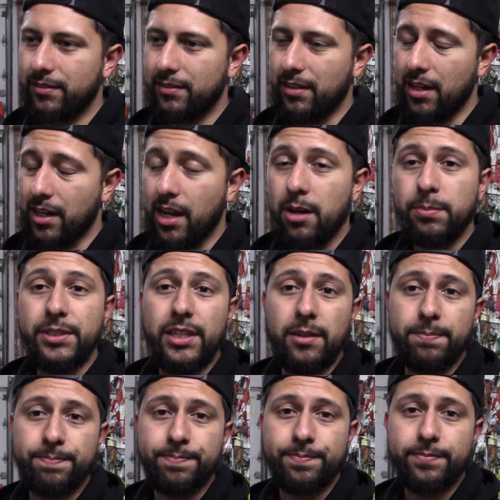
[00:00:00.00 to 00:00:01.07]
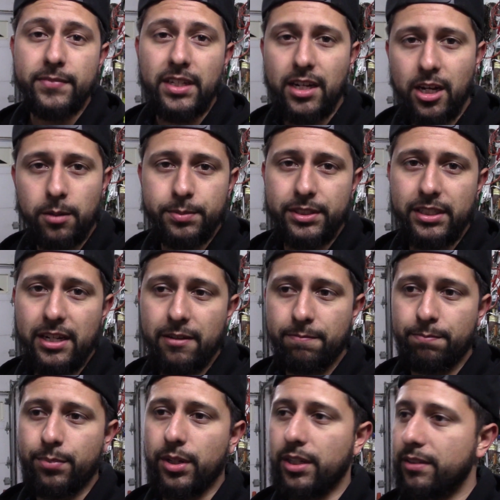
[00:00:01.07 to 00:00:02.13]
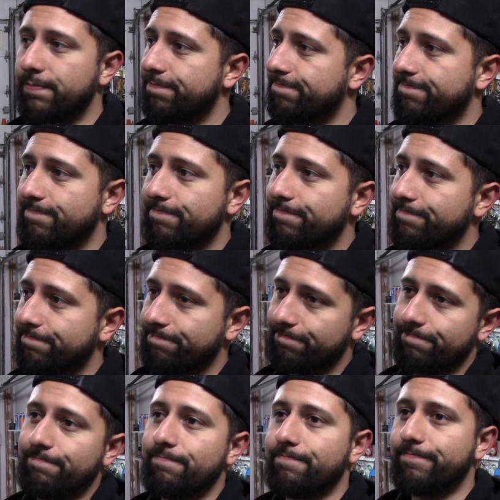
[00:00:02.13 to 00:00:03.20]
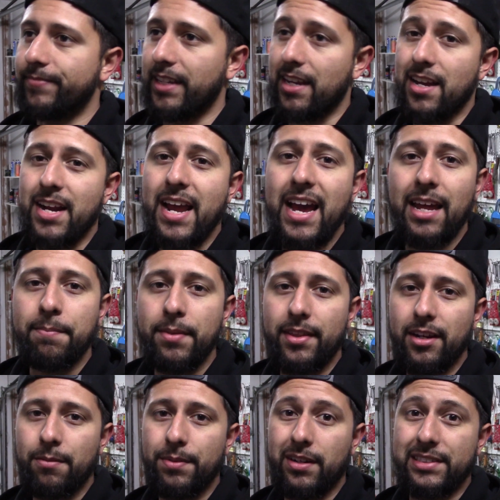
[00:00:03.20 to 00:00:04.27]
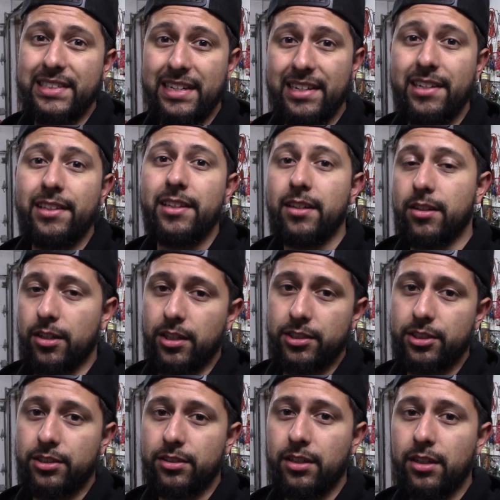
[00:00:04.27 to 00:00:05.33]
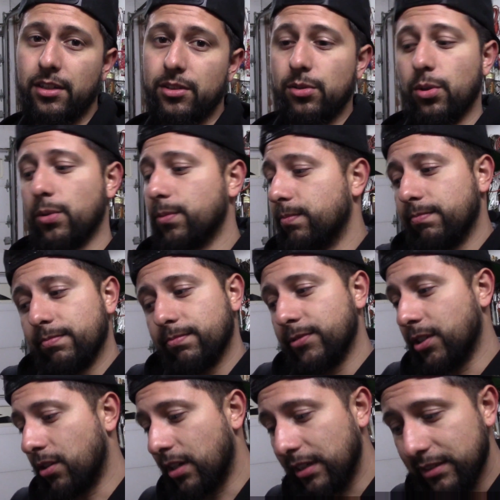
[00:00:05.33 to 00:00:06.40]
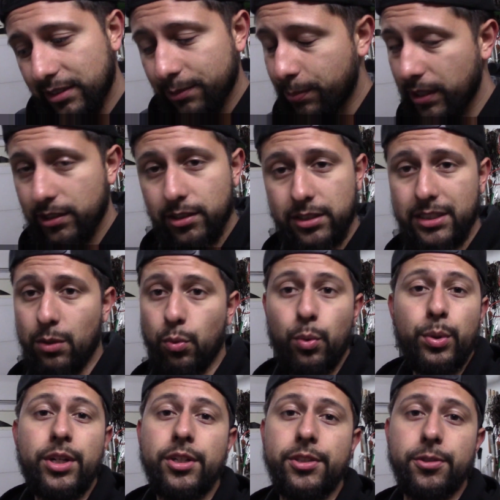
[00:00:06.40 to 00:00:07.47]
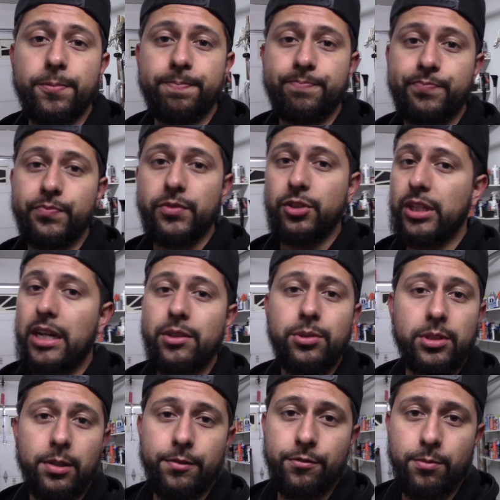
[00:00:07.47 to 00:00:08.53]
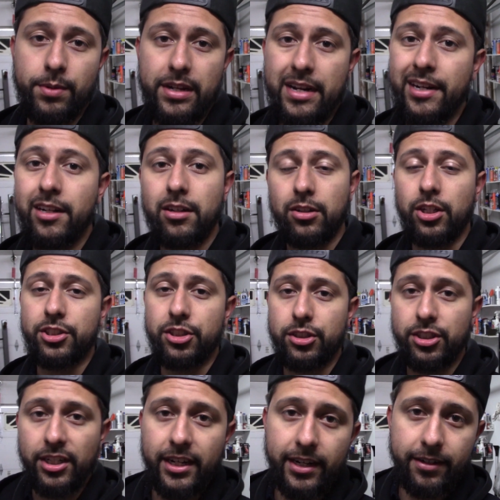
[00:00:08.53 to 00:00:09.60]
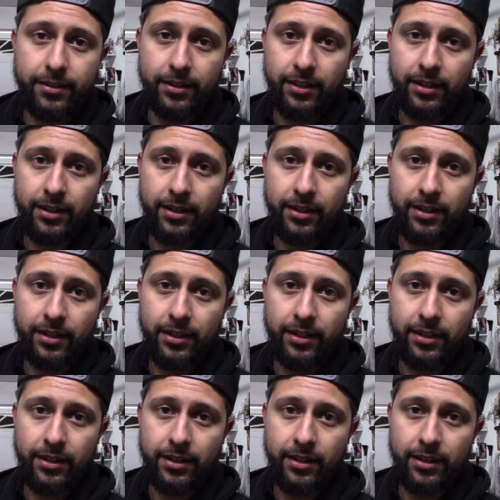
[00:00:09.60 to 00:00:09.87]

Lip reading: I got upset, but they kind of had me there because I needed the clutch. So, you know, I just basically said, what are we gonna do? You gotta do something for me. I need a clutch today.